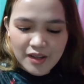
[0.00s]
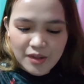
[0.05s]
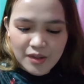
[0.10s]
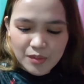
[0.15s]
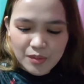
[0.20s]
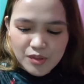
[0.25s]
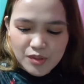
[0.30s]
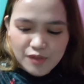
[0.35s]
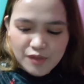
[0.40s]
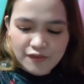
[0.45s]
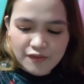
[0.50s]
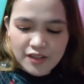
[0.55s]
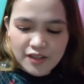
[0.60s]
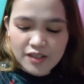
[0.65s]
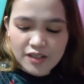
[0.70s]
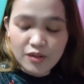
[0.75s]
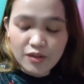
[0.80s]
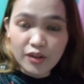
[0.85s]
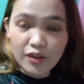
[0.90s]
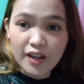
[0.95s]
which feed
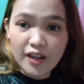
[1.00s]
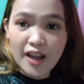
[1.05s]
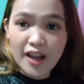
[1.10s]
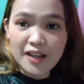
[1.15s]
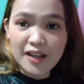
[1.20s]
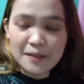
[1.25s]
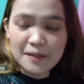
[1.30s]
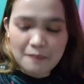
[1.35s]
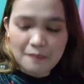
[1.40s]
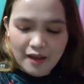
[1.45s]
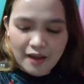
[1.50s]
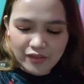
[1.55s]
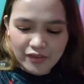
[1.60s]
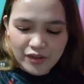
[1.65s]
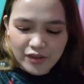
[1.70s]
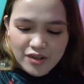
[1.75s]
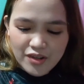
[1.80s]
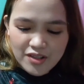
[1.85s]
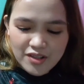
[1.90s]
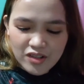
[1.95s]
in organic
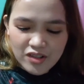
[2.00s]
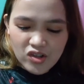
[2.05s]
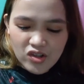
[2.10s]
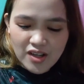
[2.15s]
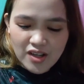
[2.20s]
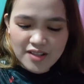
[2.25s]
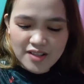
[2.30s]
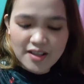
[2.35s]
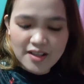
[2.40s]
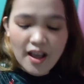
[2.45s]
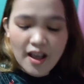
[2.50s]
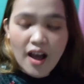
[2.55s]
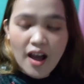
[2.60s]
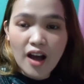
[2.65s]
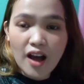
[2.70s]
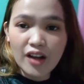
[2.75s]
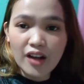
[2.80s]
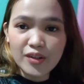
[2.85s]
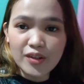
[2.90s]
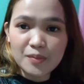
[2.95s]
matter such as
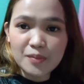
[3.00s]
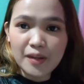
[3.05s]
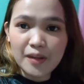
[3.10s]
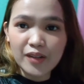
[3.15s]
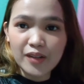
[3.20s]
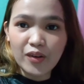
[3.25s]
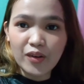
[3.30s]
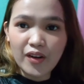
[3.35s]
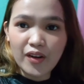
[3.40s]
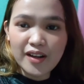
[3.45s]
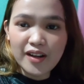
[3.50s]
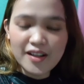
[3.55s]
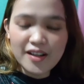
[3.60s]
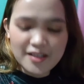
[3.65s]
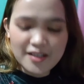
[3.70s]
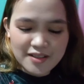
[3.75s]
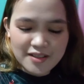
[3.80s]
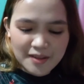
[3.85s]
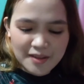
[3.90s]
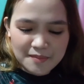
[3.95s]
other
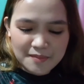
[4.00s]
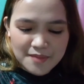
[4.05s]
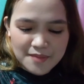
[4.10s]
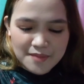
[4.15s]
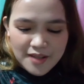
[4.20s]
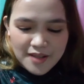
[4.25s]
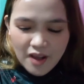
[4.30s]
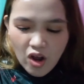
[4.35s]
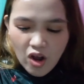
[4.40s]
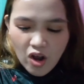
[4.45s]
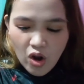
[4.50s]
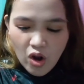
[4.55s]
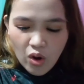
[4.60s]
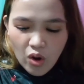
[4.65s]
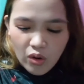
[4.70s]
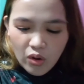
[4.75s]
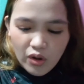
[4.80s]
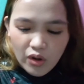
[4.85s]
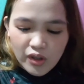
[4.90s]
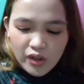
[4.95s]
microorganisms
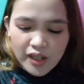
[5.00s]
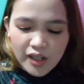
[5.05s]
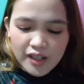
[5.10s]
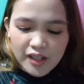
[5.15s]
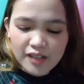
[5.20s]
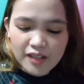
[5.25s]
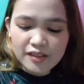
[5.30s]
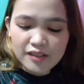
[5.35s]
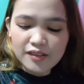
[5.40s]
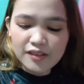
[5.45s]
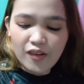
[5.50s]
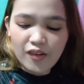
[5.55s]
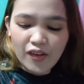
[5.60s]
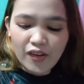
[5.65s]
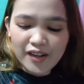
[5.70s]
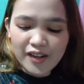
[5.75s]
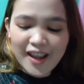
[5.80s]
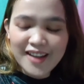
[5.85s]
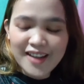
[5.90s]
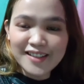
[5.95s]
or
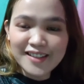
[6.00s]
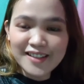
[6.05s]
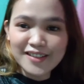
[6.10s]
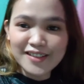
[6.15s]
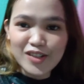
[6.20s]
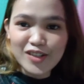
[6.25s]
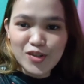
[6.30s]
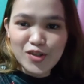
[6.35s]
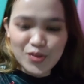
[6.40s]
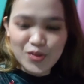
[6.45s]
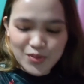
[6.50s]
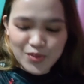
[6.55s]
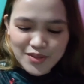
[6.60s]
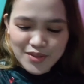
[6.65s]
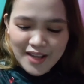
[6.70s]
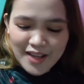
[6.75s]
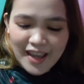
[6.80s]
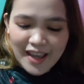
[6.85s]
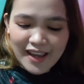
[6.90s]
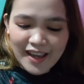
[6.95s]
organic tissues
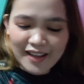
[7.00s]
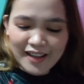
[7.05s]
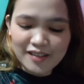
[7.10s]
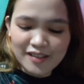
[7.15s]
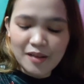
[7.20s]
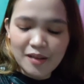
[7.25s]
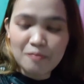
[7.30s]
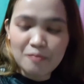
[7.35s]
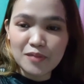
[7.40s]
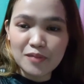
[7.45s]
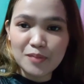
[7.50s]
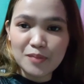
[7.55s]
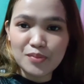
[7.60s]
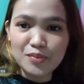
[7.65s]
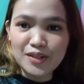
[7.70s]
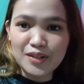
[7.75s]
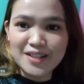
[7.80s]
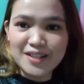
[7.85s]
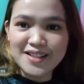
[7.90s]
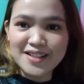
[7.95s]
and
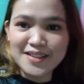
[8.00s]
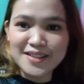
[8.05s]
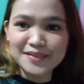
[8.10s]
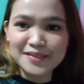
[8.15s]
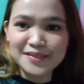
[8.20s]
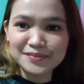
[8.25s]
debris.